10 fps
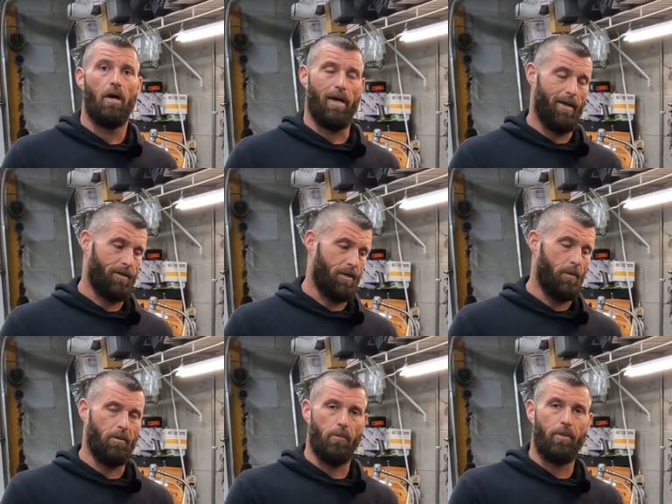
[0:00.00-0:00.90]
I had a
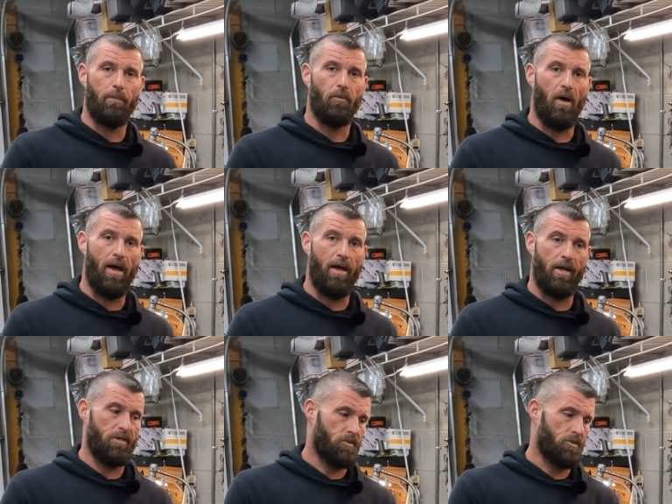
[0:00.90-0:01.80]
couple of people
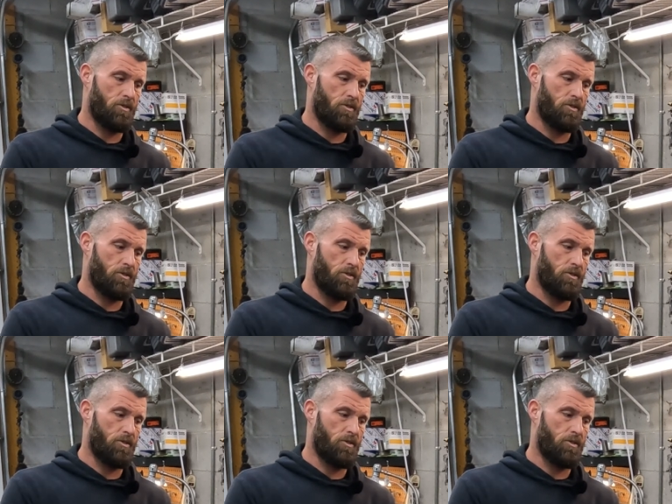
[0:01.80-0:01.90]
ask,